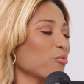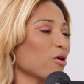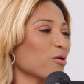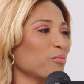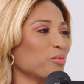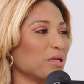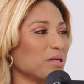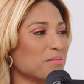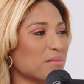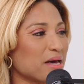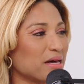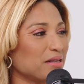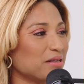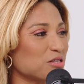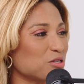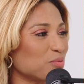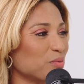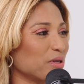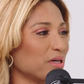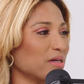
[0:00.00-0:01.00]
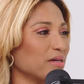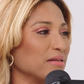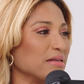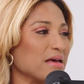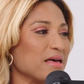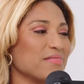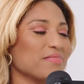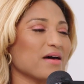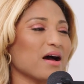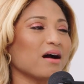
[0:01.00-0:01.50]
property management,
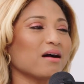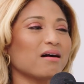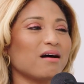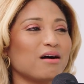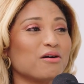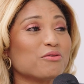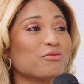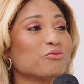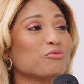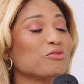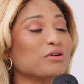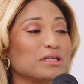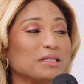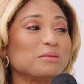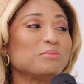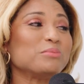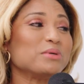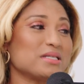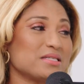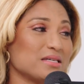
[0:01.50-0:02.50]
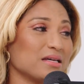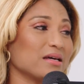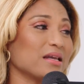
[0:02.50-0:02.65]
and that got really busy.